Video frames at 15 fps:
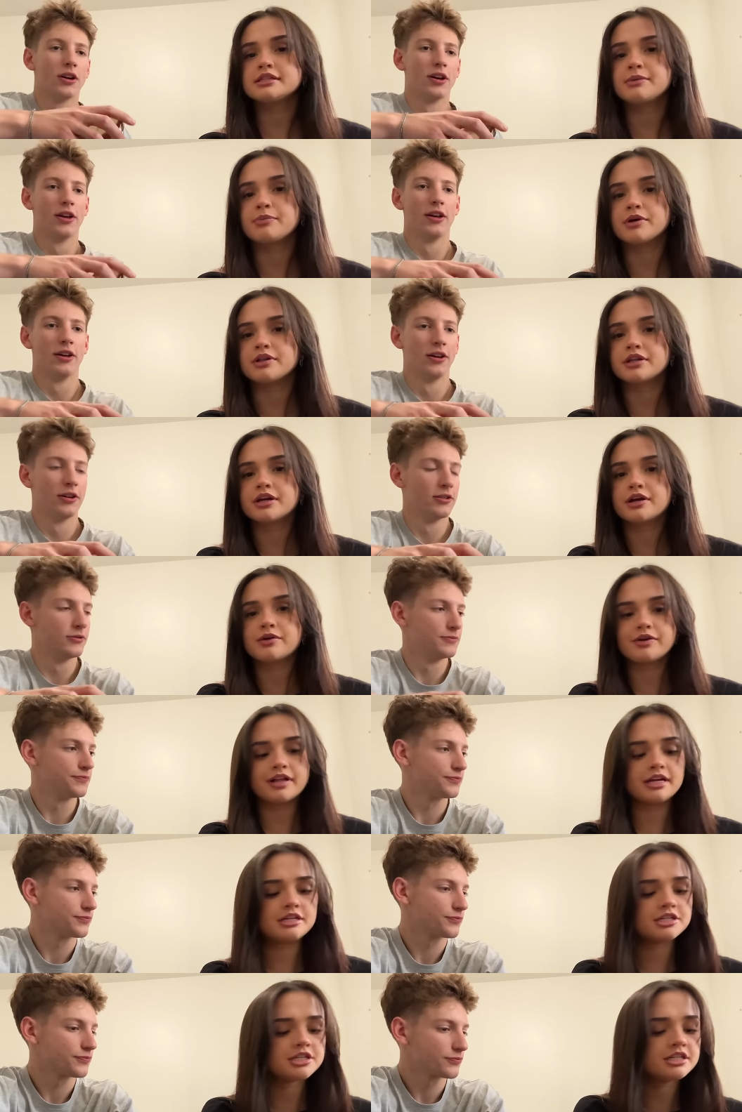Speaker 1: to build a good
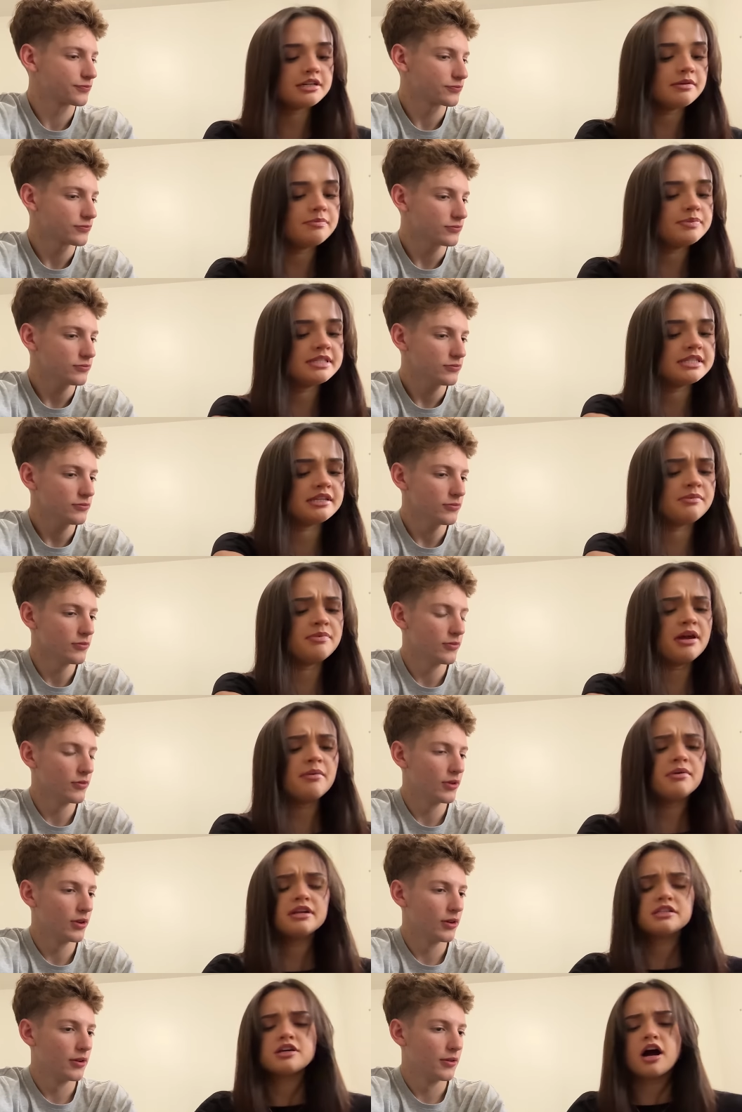relationship, to be
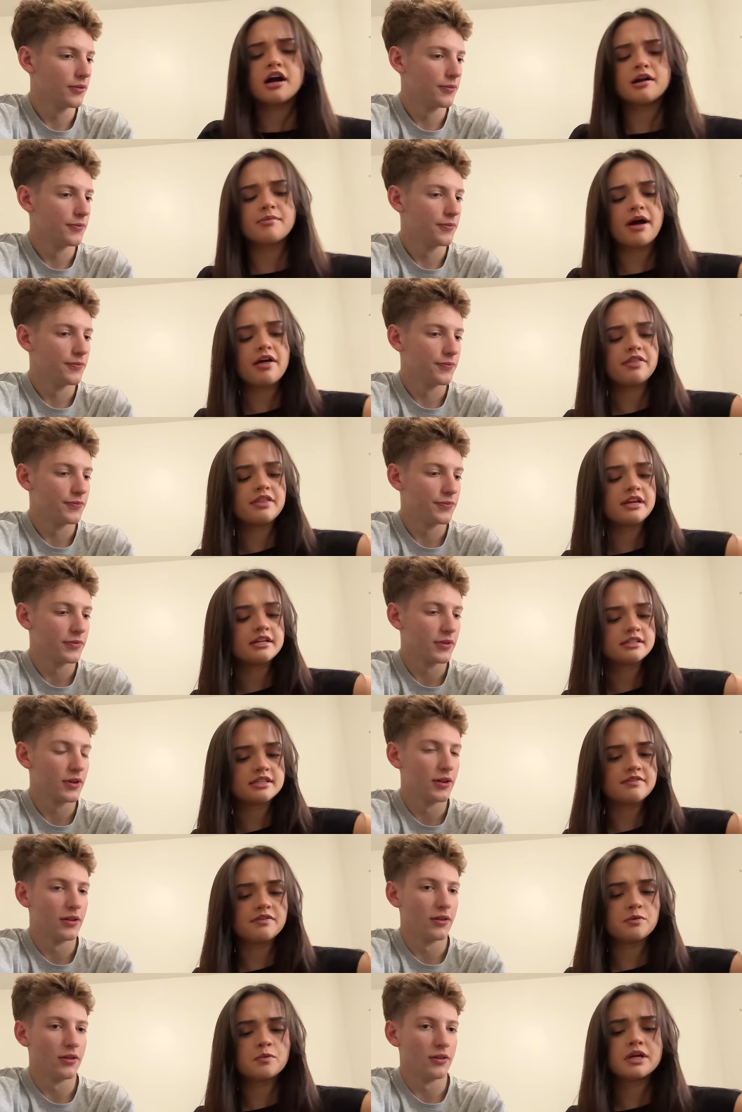able to talk about
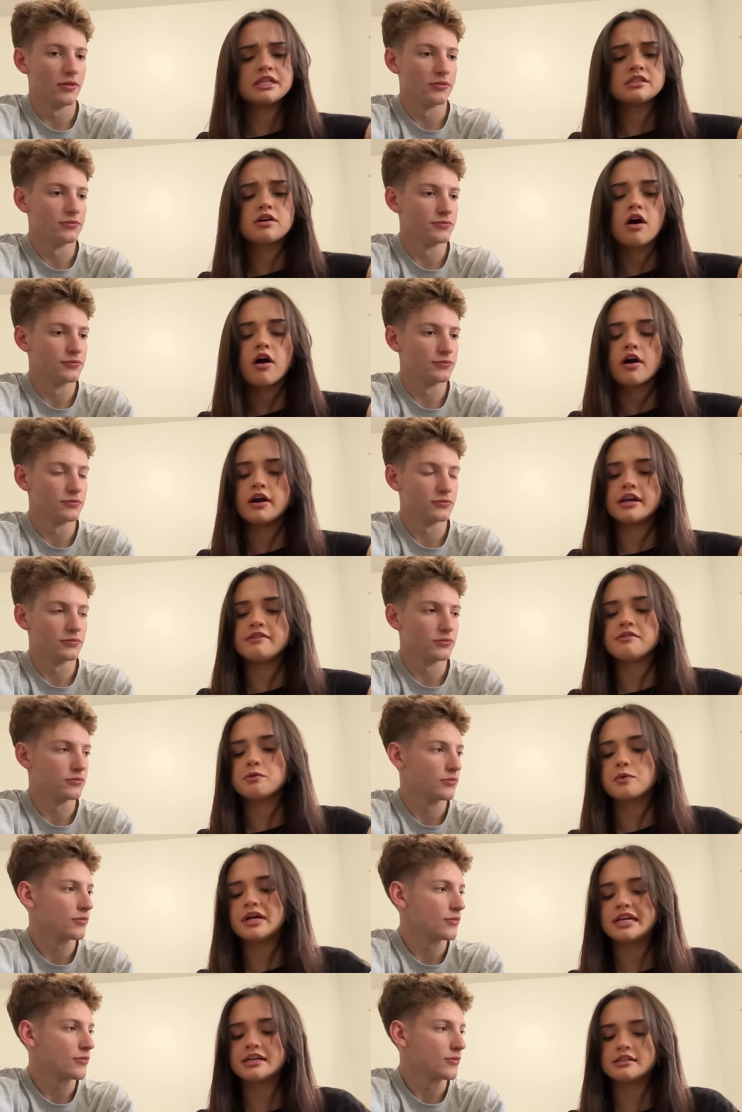things, even when it's hard,
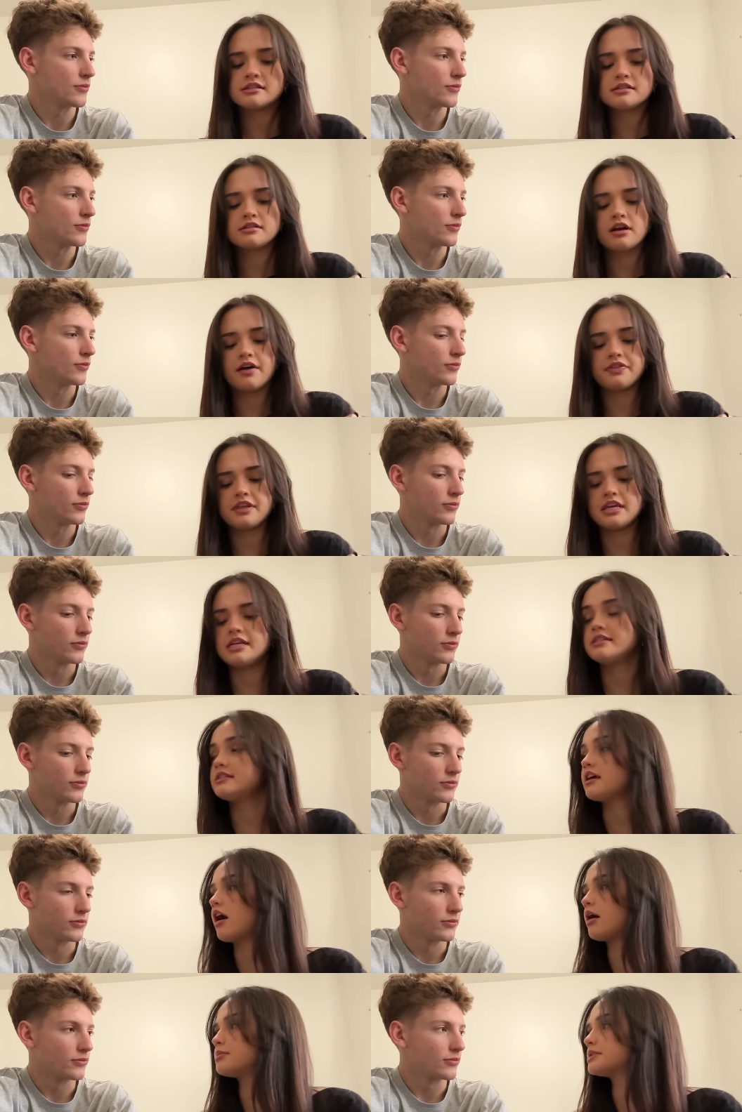even when it's not the
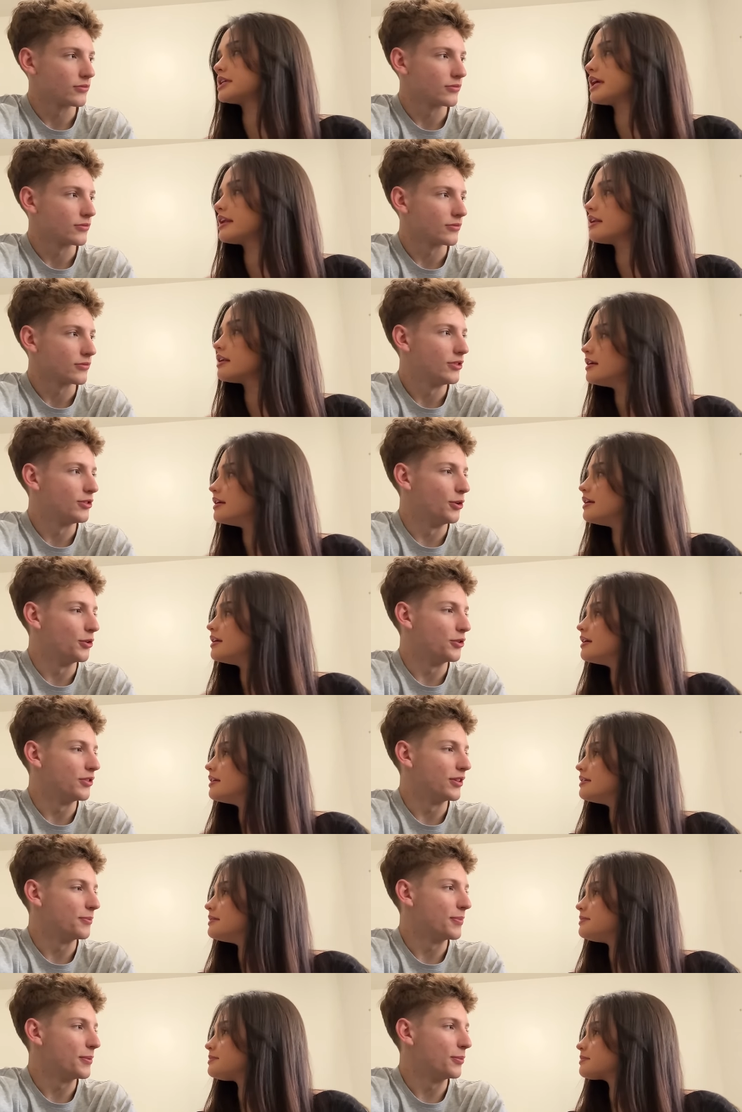easy option.
Speaker 2: So, do
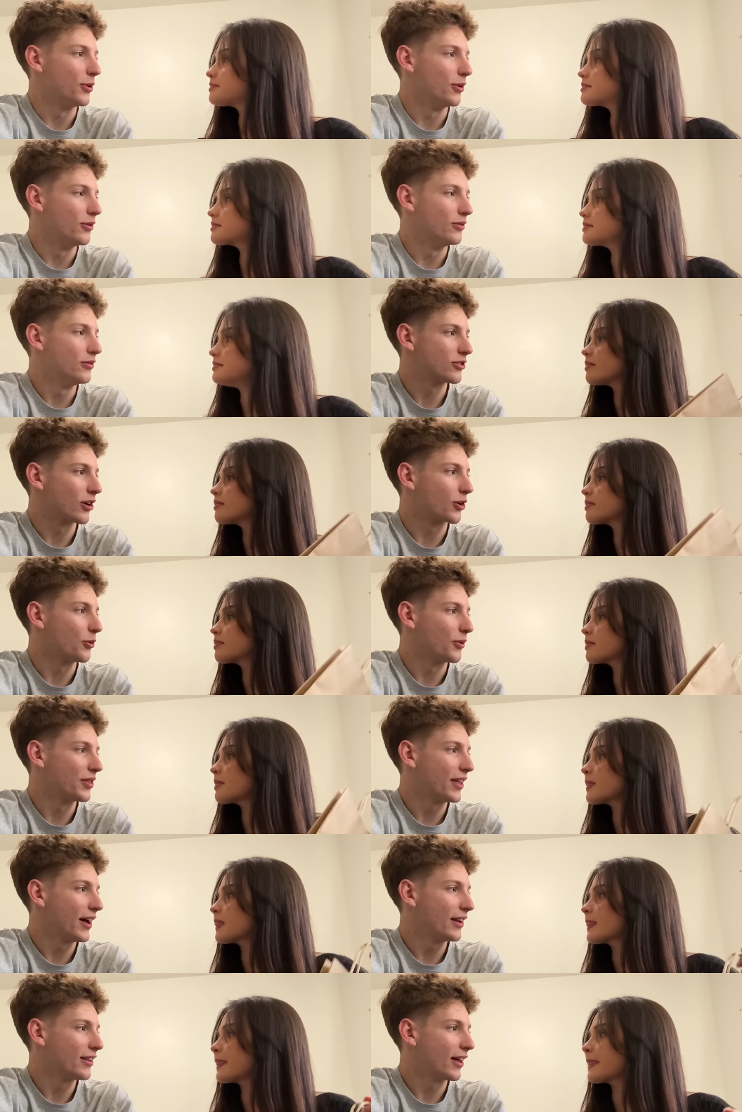you think people struggle
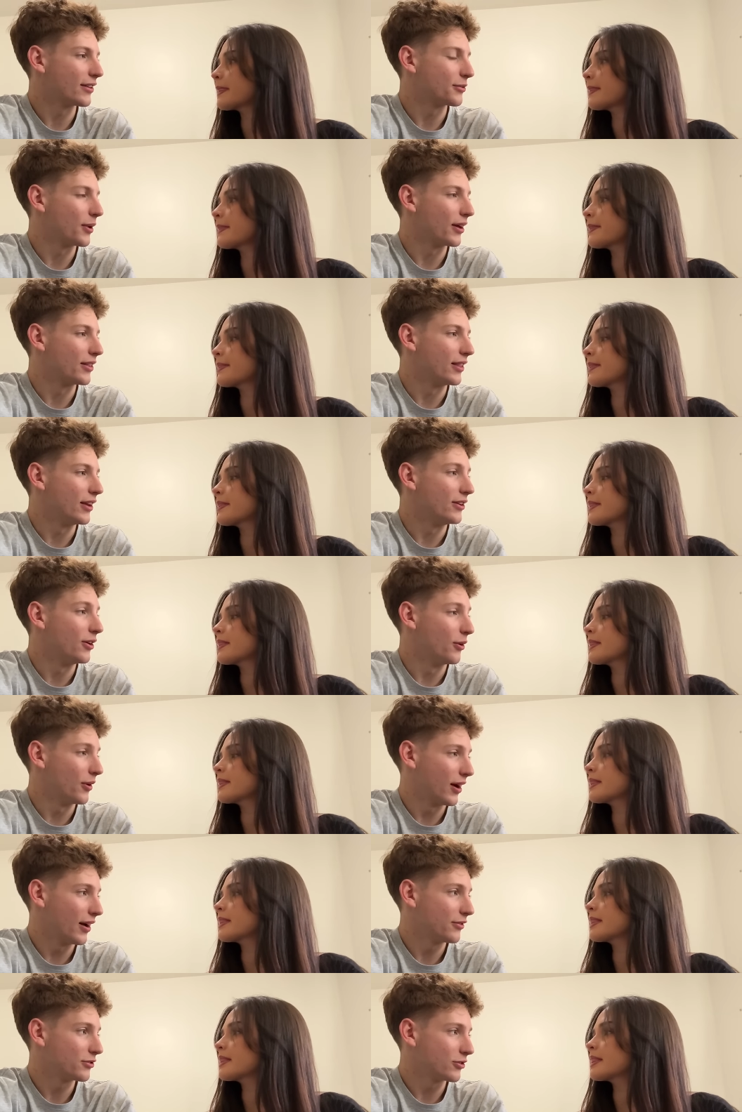with that, and that's why they
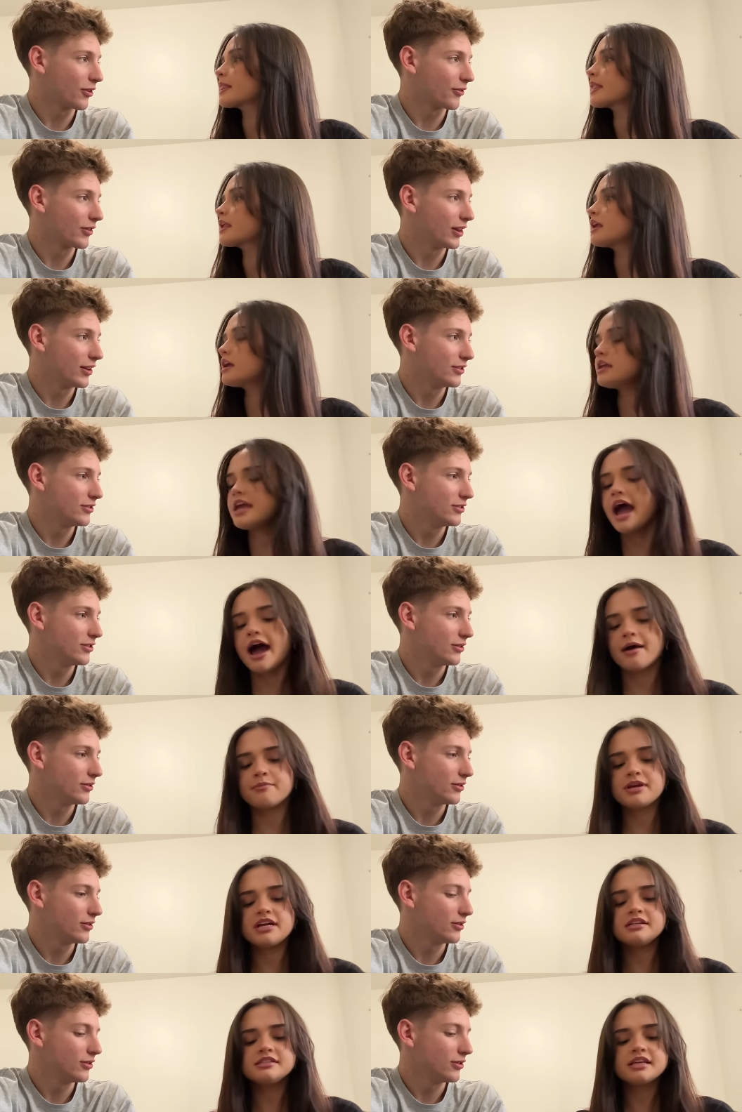don't have strong relationships?
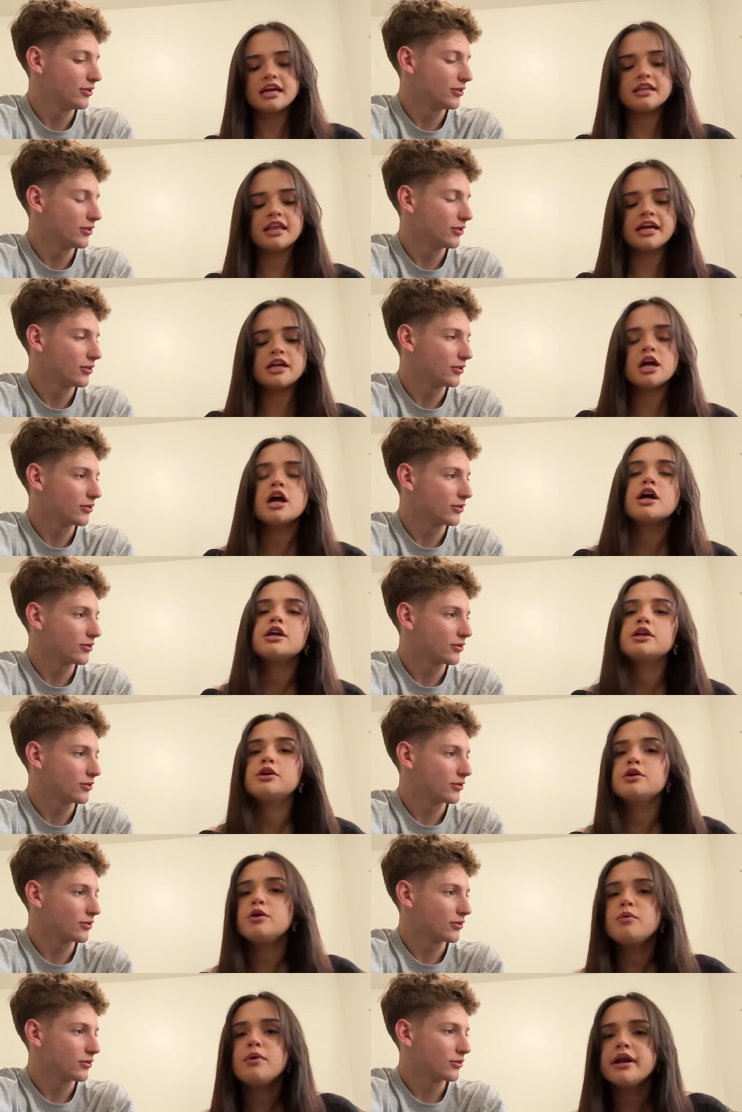
Speaker 1: Yeah, because like,
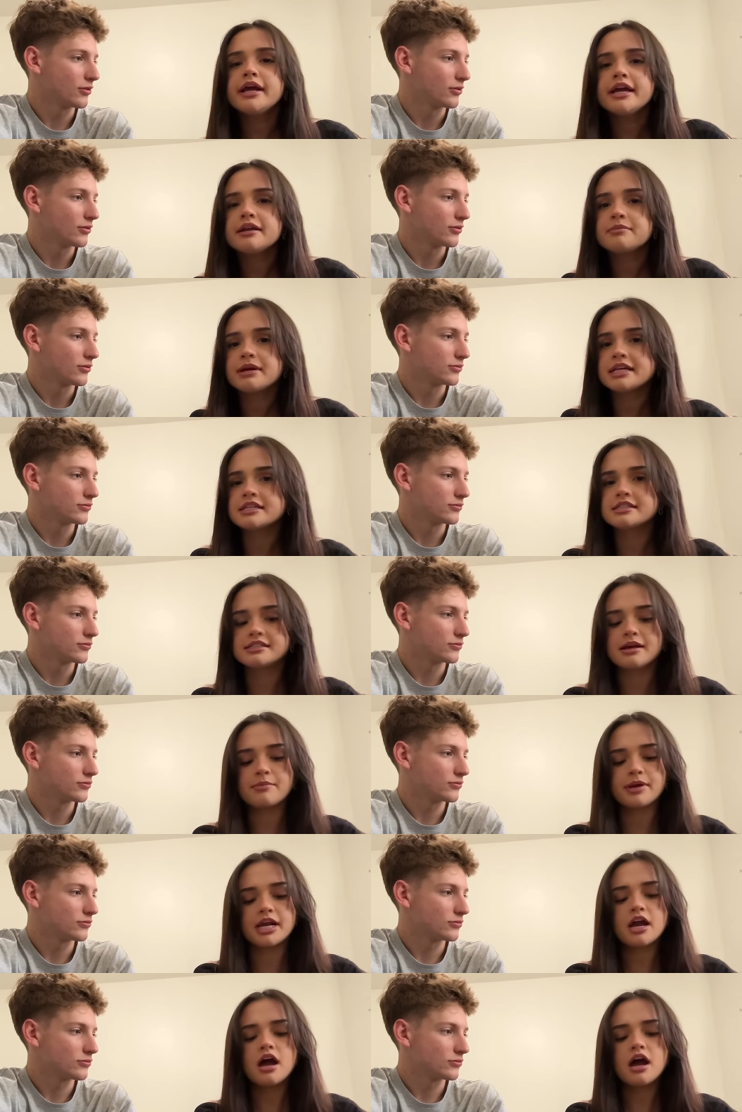you don't want to admit to somebody,